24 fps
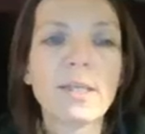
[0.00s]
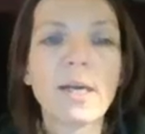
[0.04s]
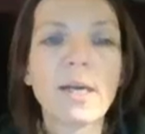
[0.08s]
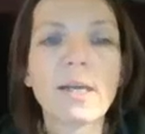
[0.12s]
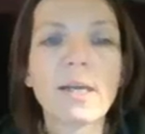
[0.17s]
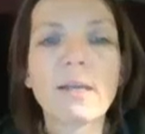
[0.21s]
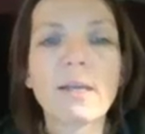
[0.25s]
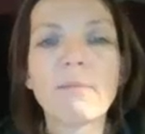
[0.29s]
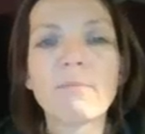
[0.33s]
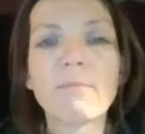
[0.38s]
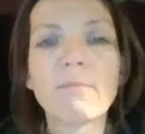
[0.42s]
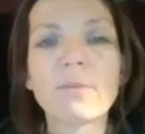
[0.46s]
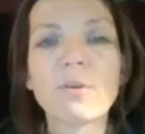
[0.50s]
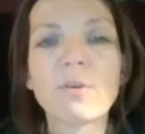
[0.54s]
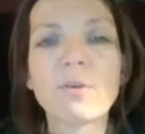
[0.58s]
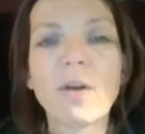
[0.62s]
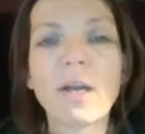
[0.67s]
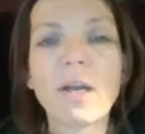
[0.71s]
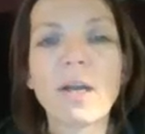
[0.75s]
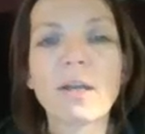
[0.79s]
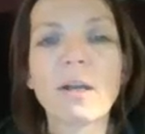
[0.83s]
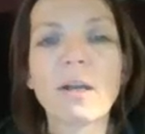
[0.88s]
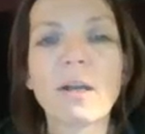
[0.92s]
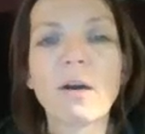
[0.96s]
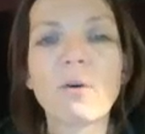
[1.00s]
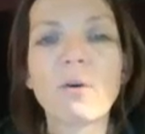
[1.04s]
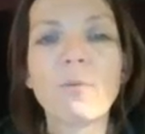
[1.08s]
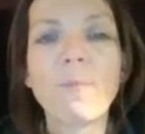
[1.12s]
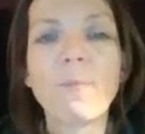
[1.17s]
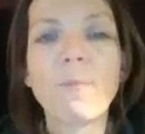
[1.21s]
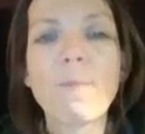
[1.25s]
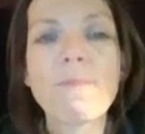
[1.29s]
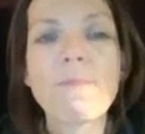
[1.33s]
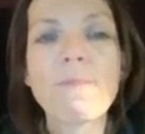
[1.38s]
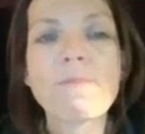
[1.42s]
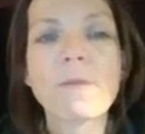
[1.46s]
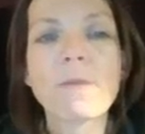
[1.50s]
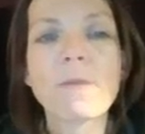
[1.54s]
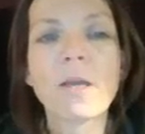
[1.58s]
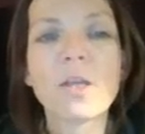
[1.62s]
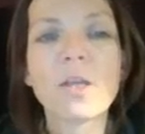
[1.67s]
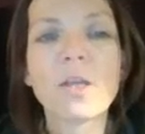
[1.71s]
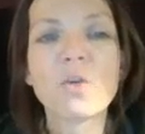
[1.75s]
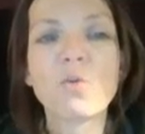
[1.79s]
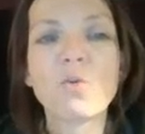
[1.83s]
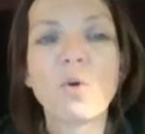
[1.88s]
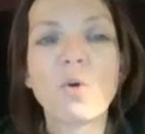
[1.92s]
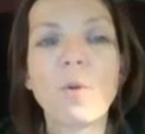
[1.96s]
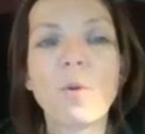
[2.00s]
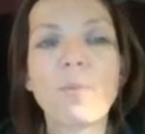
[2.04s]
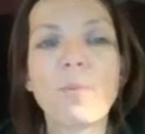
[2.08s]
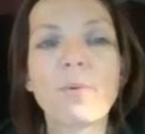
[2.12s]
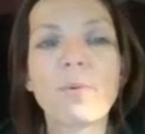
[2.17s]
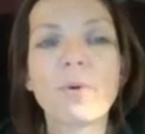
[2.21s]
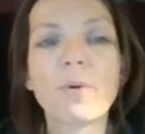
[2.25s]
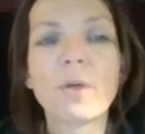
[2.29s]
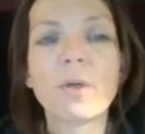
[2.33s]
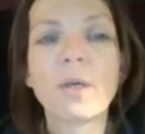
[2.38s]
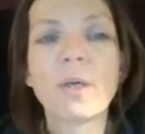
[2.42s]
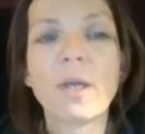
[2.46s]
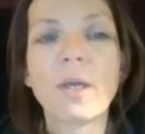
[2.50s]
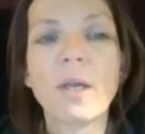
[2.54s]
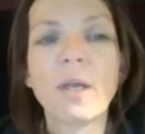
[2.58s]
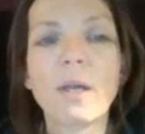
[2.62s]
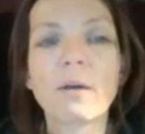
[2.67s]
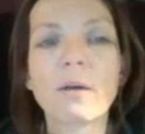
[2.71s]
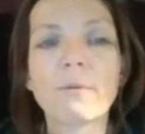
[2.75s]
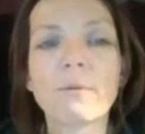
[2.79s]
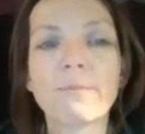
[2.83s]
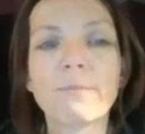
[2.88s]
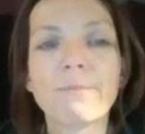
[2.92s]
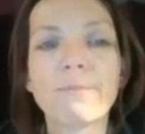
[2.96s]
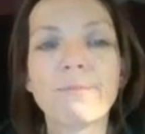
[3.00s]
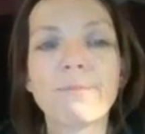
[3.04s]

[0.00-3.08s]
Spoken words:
I drag now and drop here.